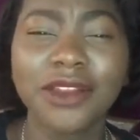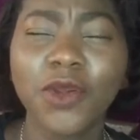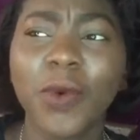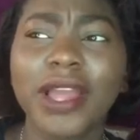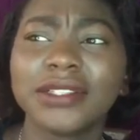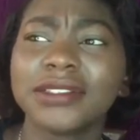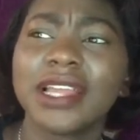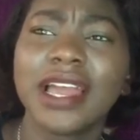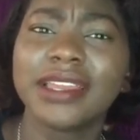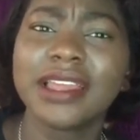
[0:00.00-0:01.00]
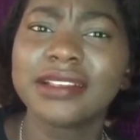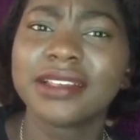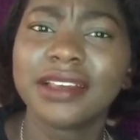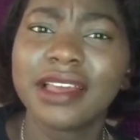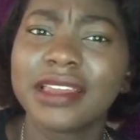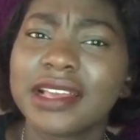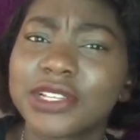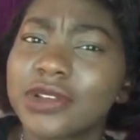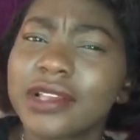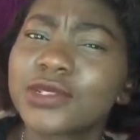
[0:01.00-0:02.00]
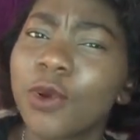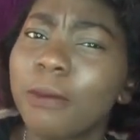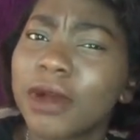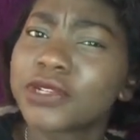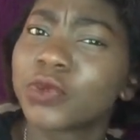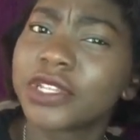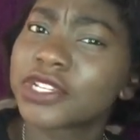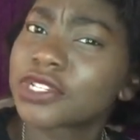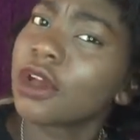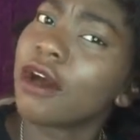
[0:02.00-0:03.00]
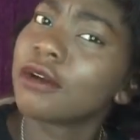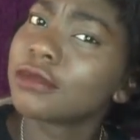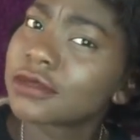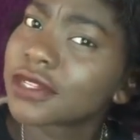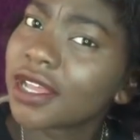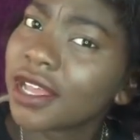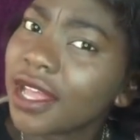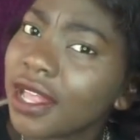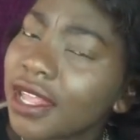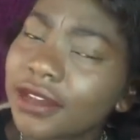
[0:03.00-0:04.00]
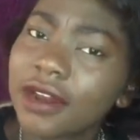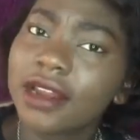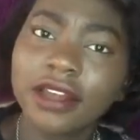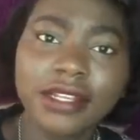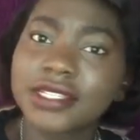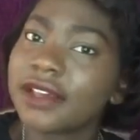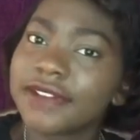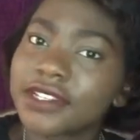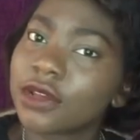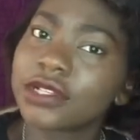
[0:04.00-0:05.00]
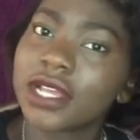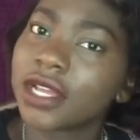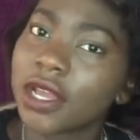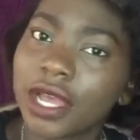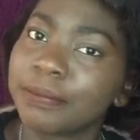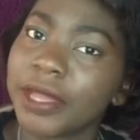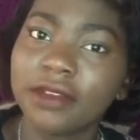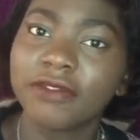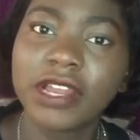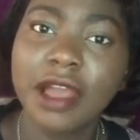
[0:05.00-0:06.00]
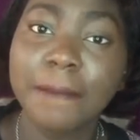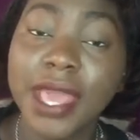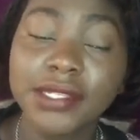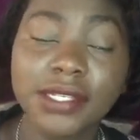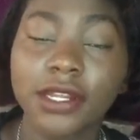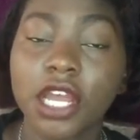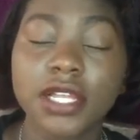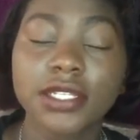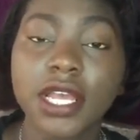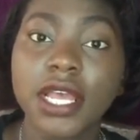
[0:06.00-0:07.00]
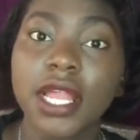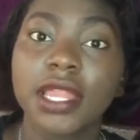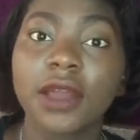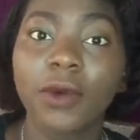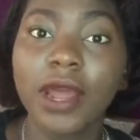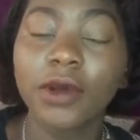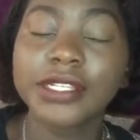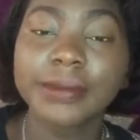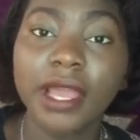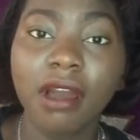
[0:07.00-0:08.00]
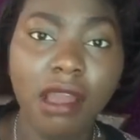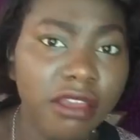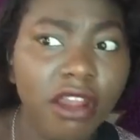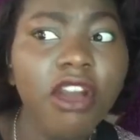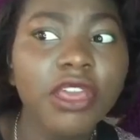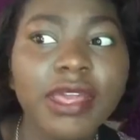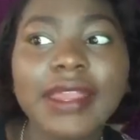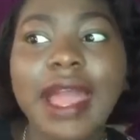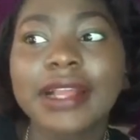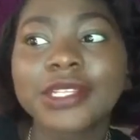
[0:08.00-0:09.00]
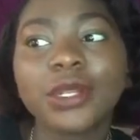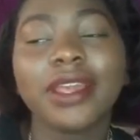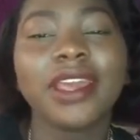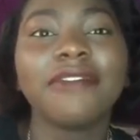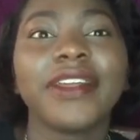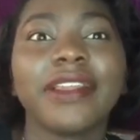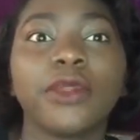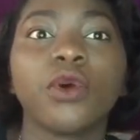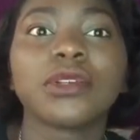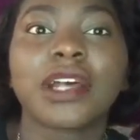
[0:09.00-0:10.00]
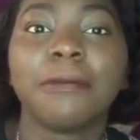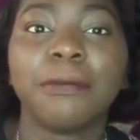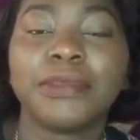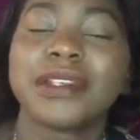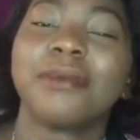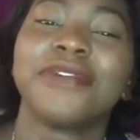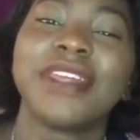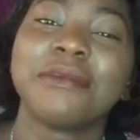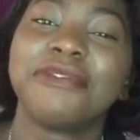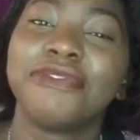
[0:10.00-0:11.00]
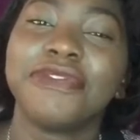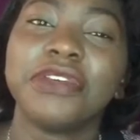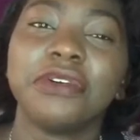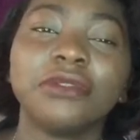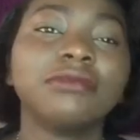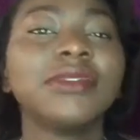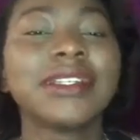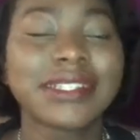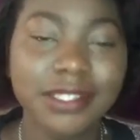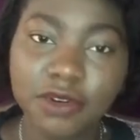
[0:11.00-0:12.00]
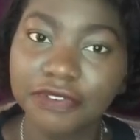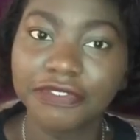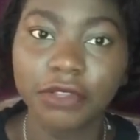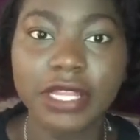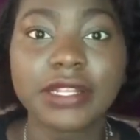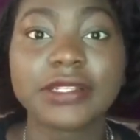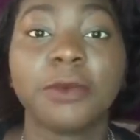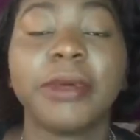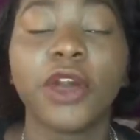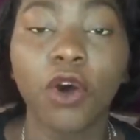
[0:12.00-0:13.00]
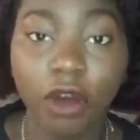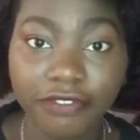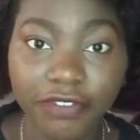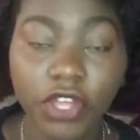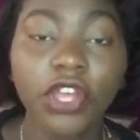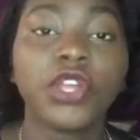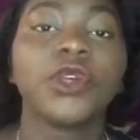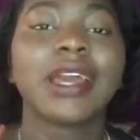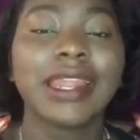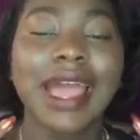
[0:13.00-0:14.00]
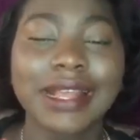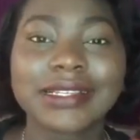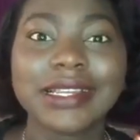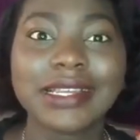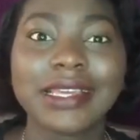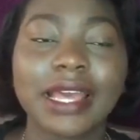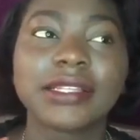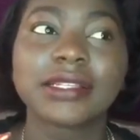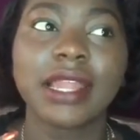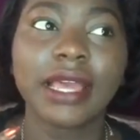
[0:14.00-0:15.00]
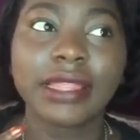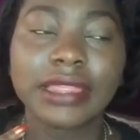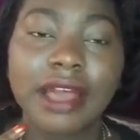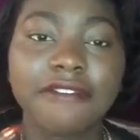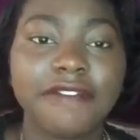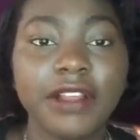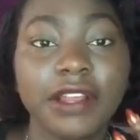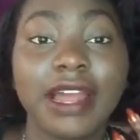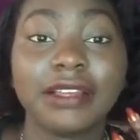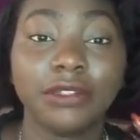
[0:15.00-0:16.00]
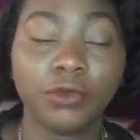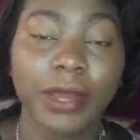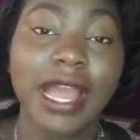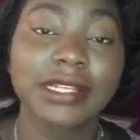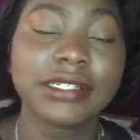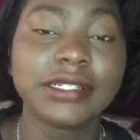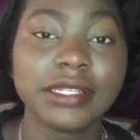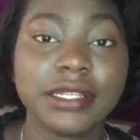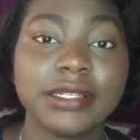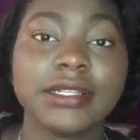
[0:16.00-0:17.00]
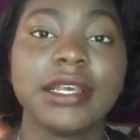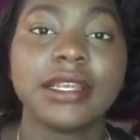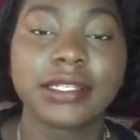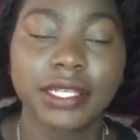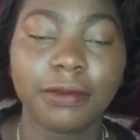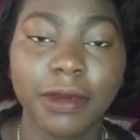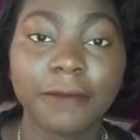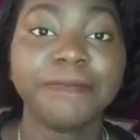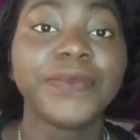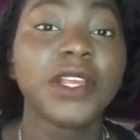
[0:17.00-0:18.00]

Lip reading: I don't know why nowadays they're trying so much with the shows. Like, right now the TV shows are being really amazing, because like when I watch, I'm like, you know, you can actually, even though some of them still feel a little bit off, you can actually get like that feeling that you might actually see this in a cinema.